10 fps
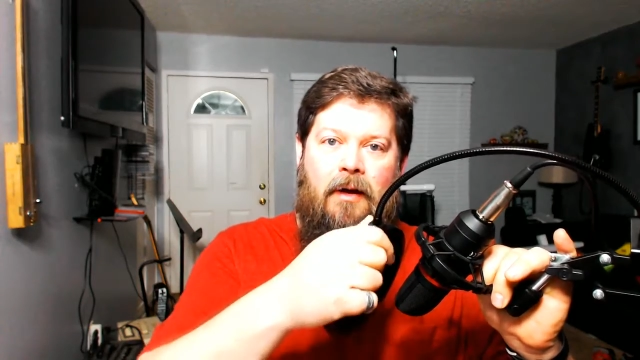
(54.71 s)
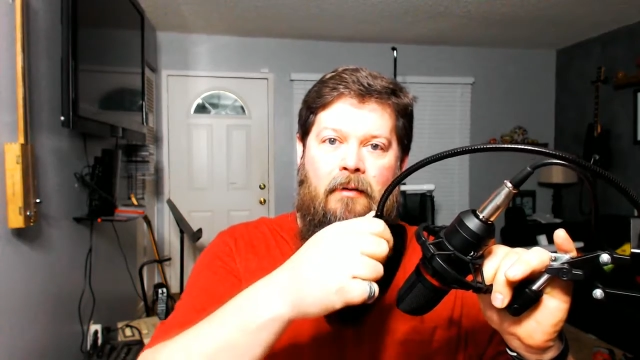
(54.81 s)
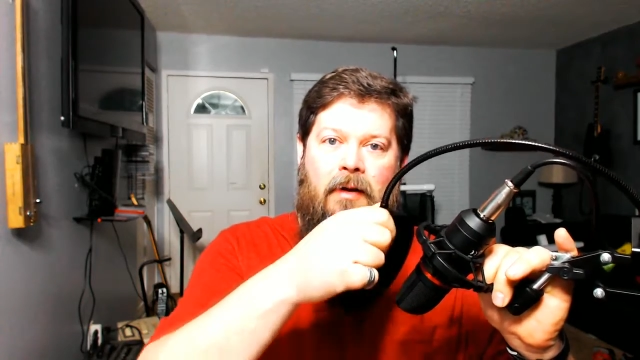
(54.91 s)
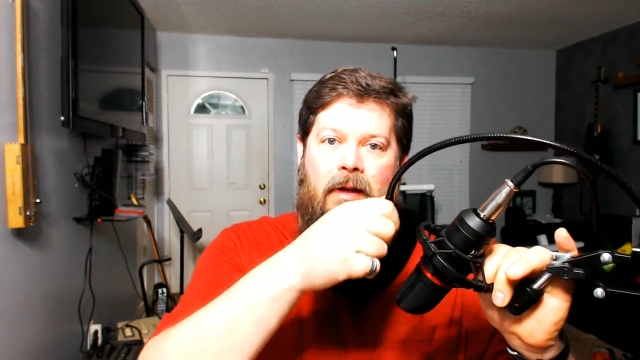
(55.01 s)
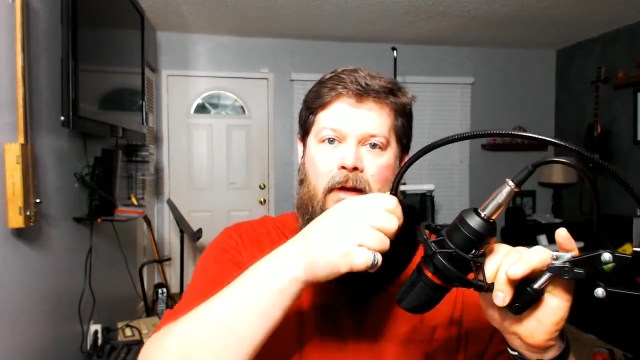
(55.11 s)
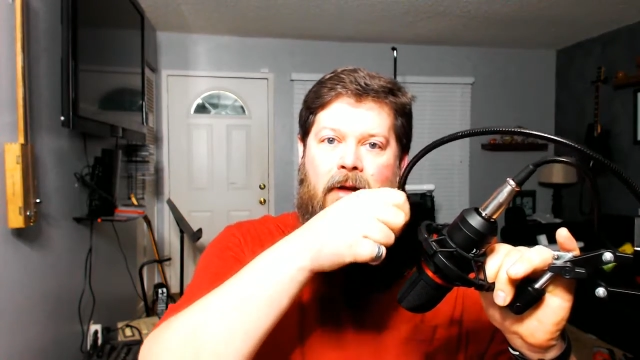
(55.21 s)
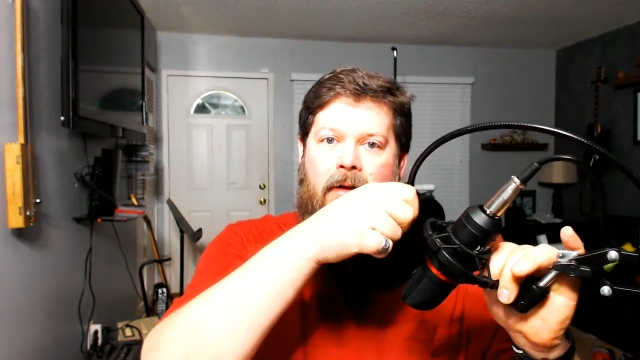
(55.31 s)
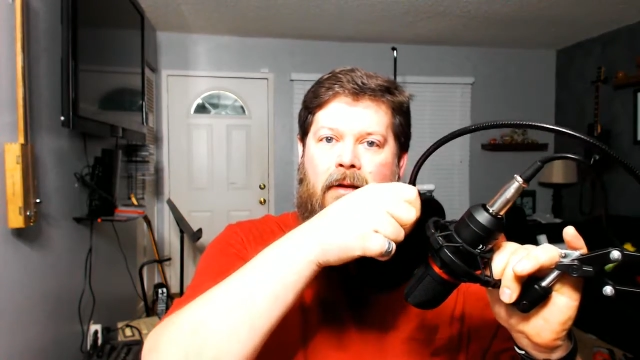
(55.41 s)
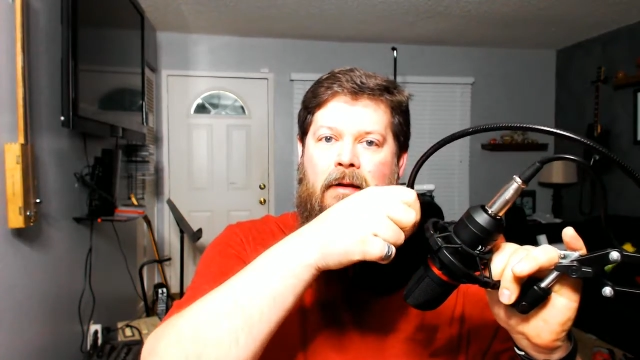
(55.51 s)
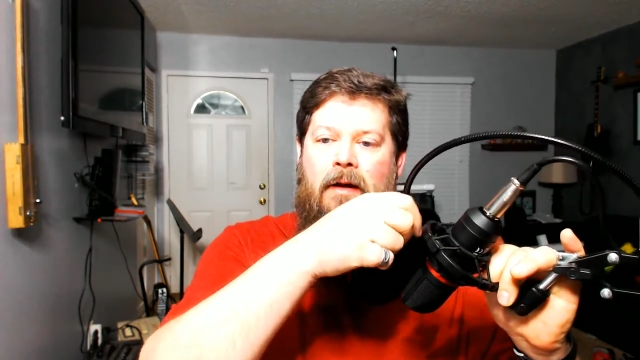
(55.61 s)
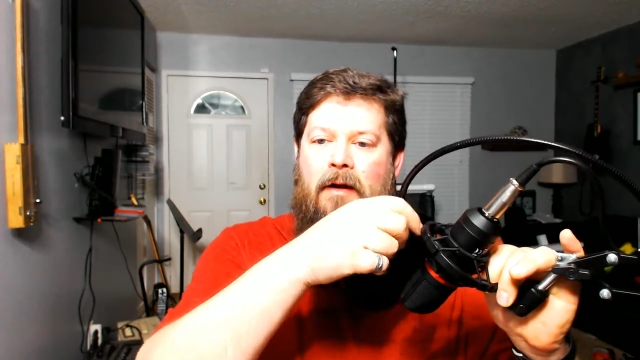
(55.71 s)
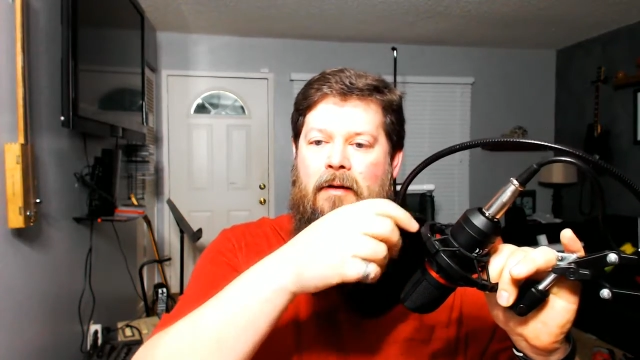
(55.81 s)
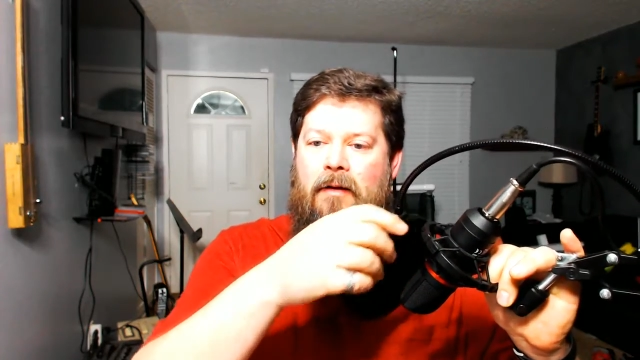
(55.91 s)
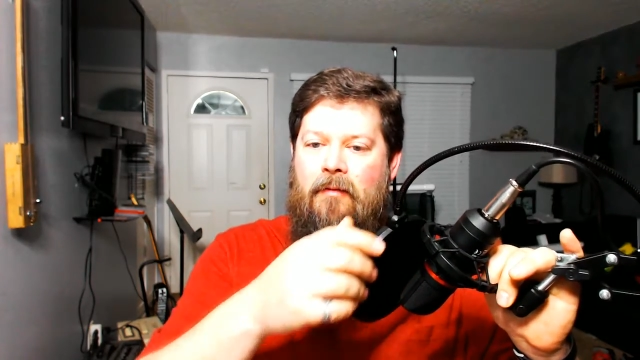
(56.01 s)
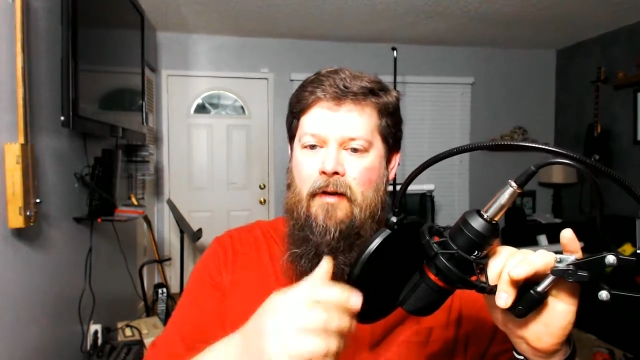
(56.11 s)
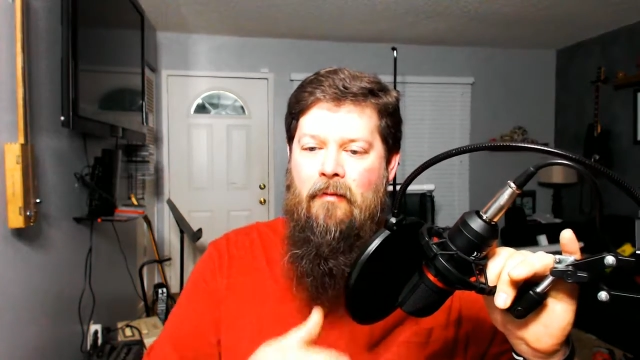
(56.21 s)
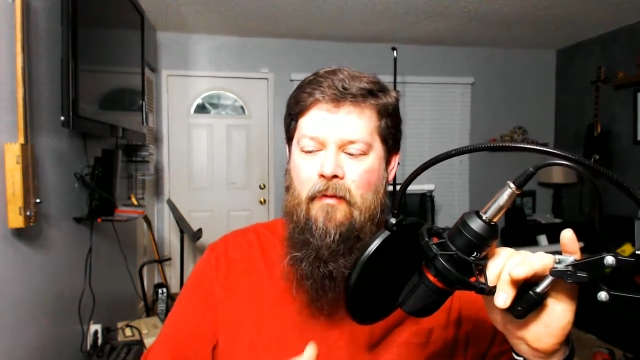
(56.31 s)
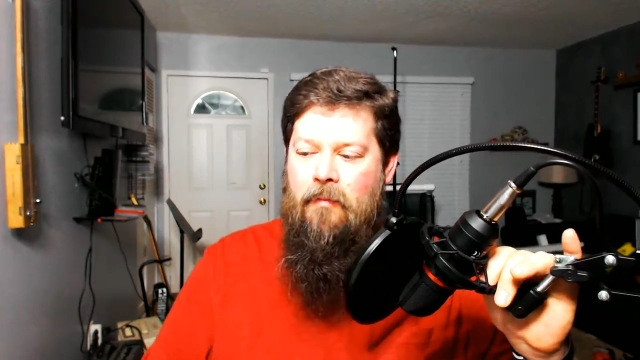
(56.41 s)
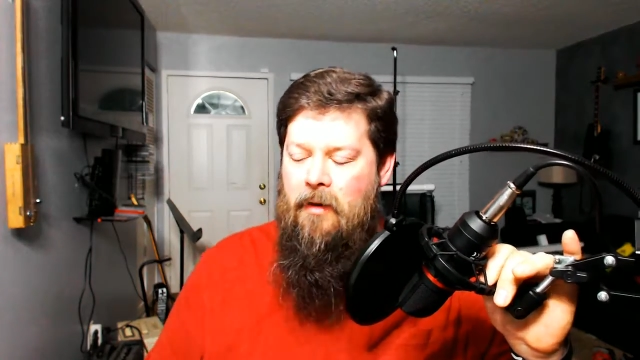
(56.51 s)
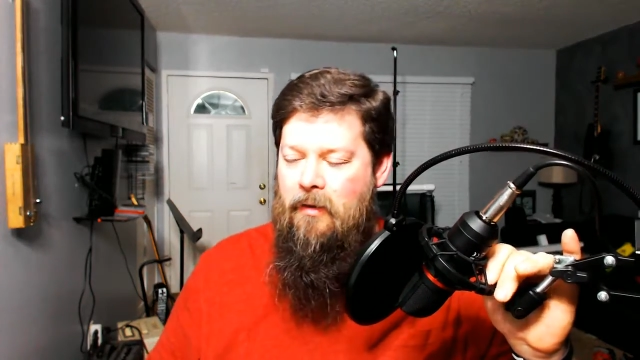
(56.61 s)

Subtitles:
reading in. You can read it with me.